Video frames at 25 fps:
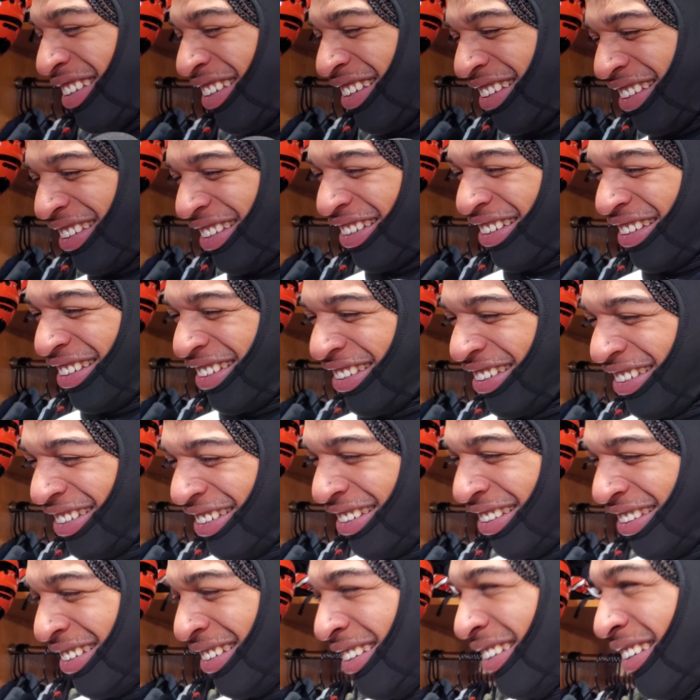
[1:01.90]
about in that
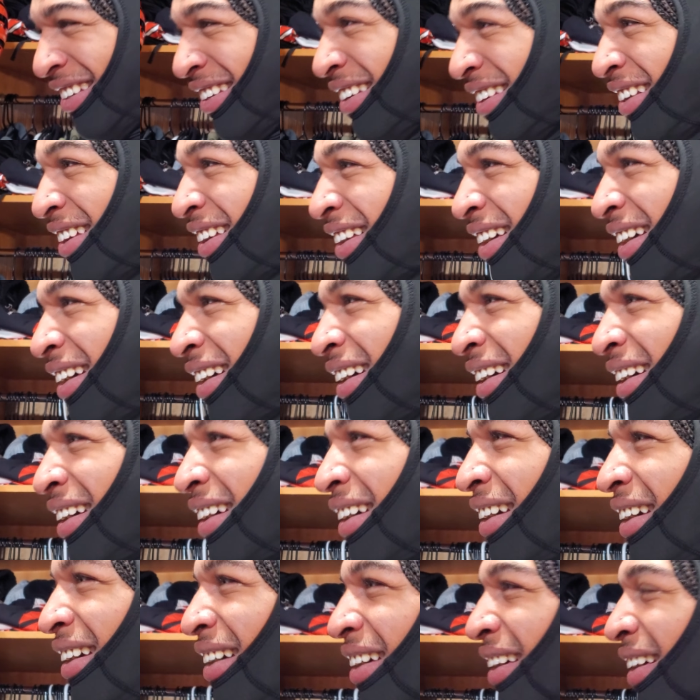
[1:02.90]
first game
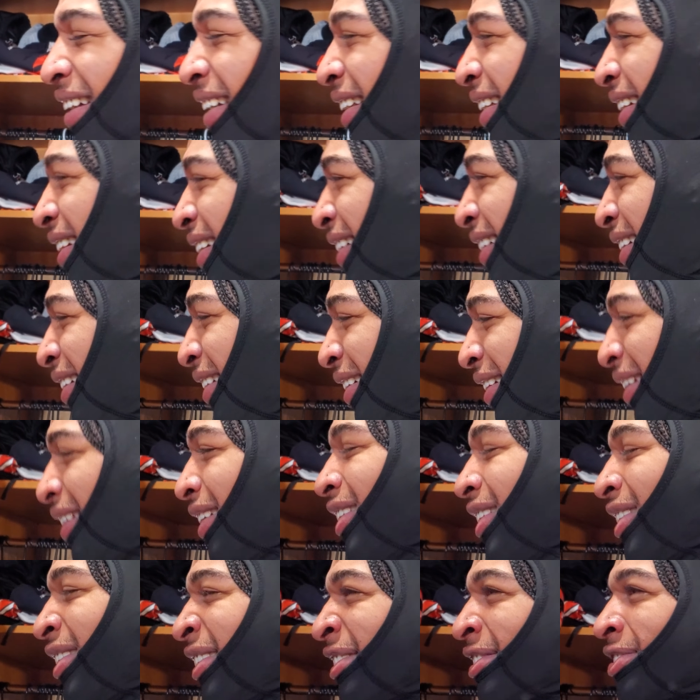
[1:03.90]
this year?
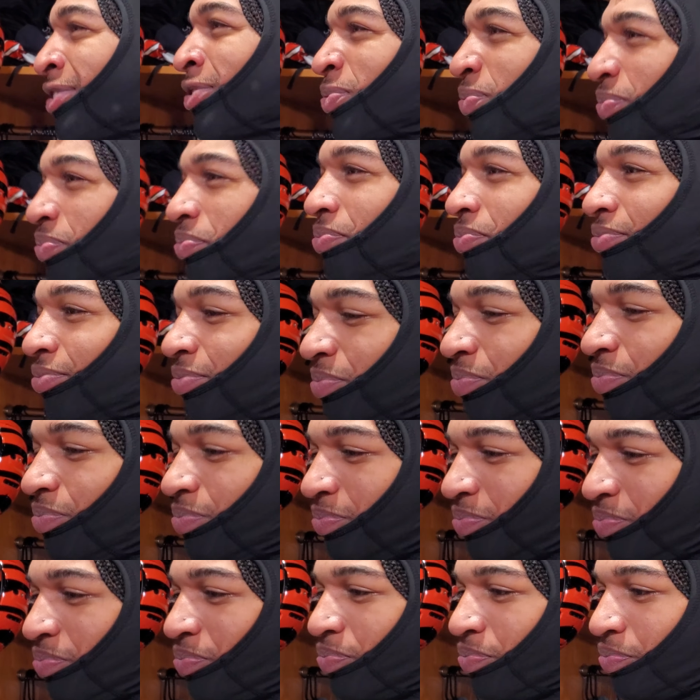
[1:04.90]
How much did they play you
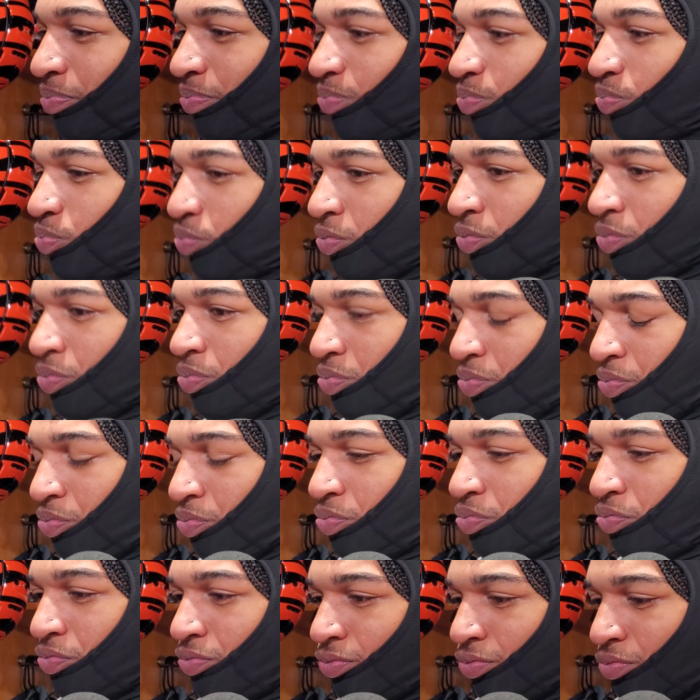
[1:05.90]
differently than they did
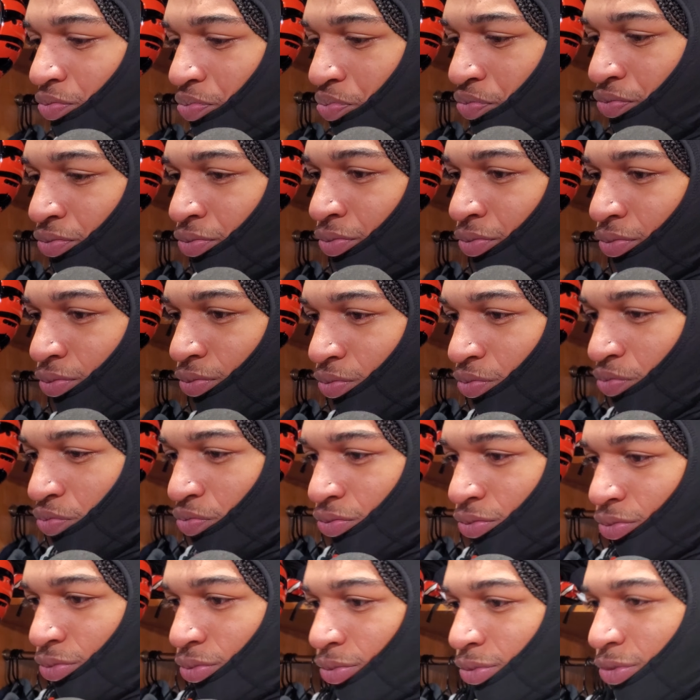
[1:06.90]
last
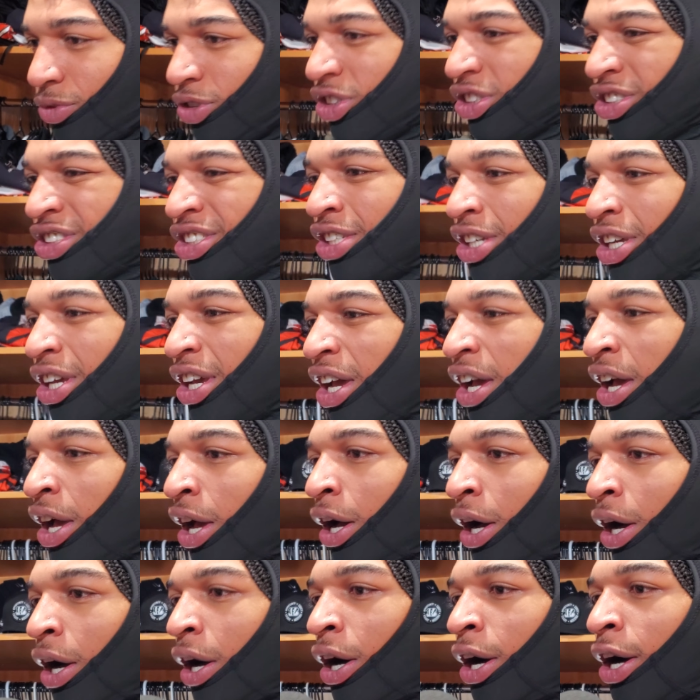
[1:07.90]
year?
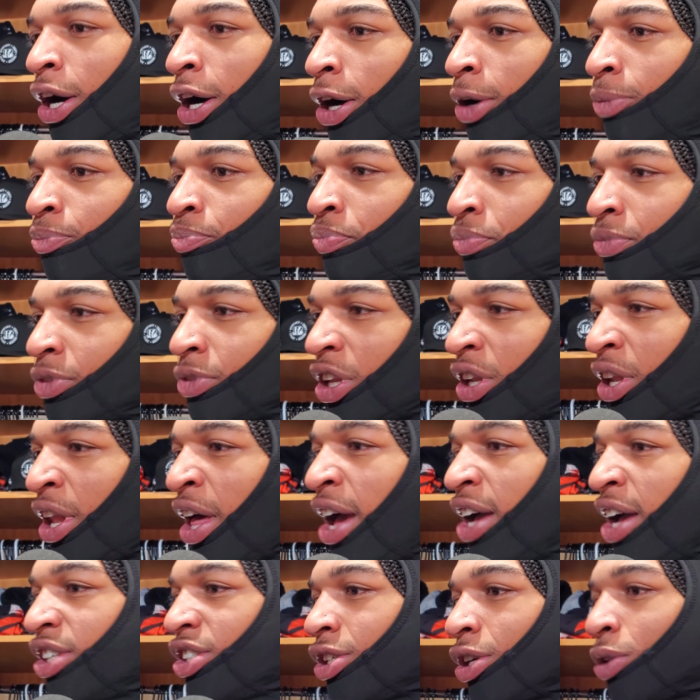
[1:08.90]
Um,
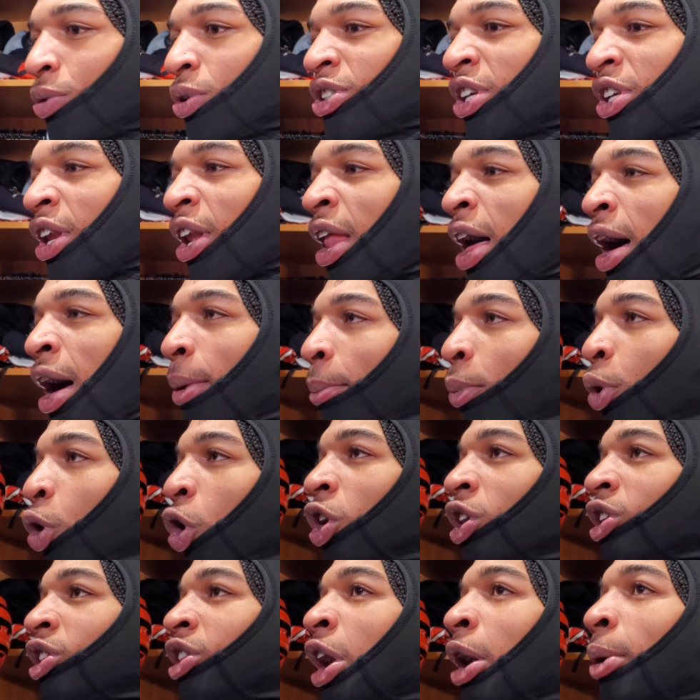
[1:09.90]
last year was a lot
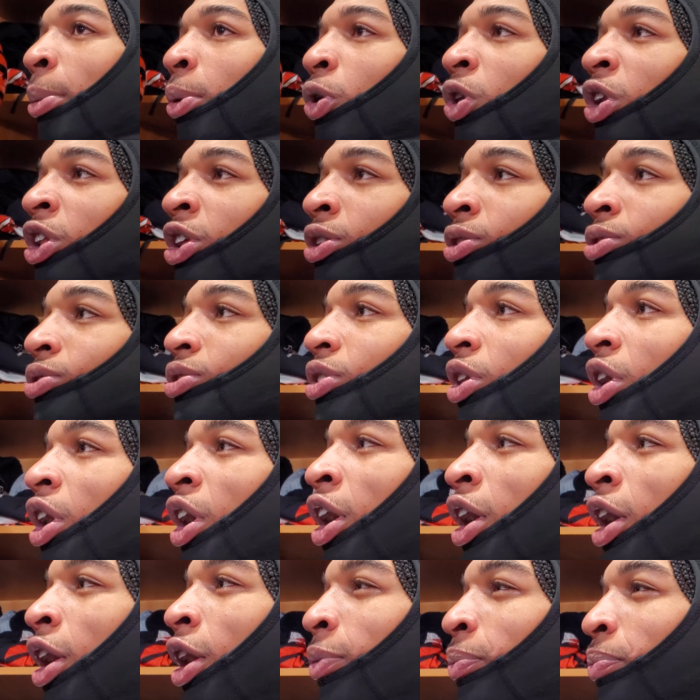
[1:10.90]
more doubling.
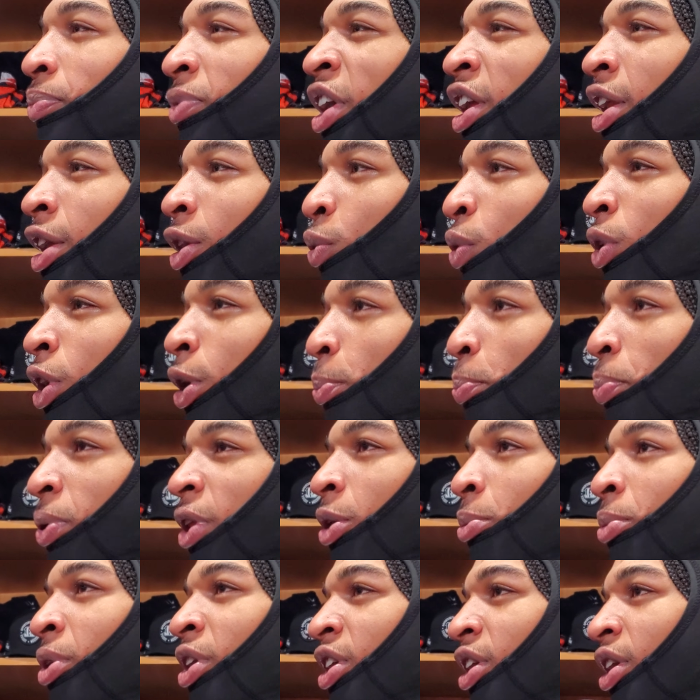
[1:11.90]
Um, they didn't really
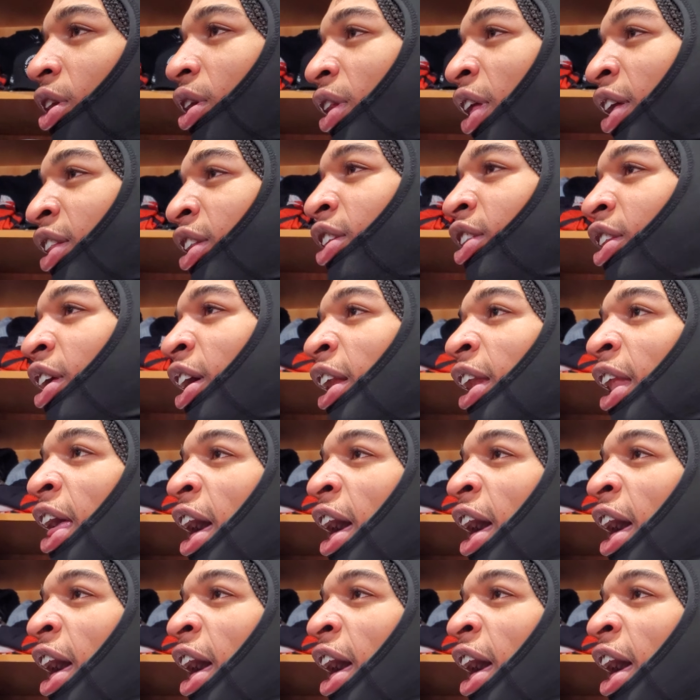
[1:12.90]
play me like they did